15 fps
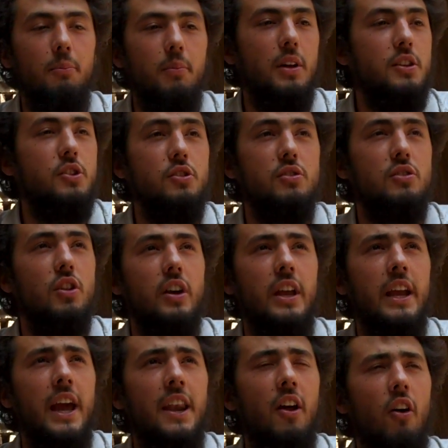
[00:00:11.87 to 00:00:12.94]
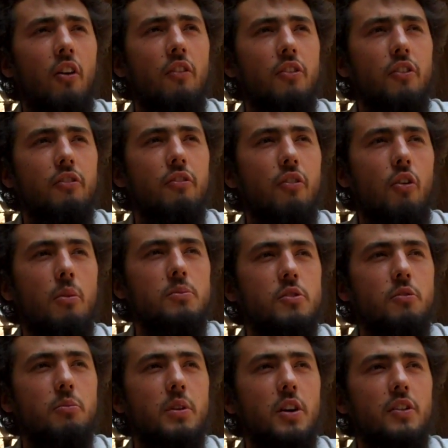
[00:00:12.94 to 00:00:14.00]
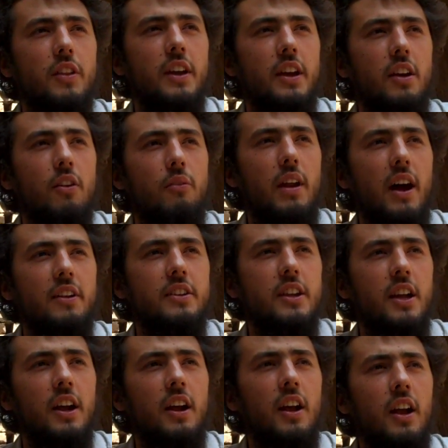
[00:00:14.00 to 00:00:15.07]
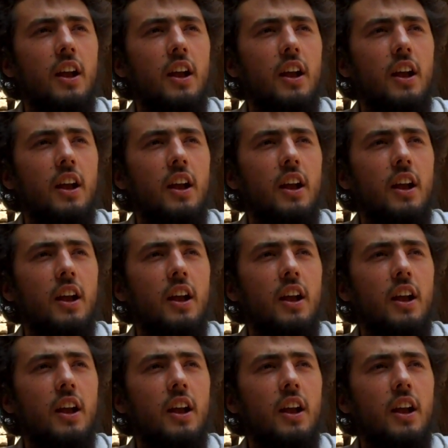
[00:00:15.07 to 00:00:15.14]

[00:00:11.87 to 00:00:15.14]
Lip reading: but just looking at all of the forms of building around here.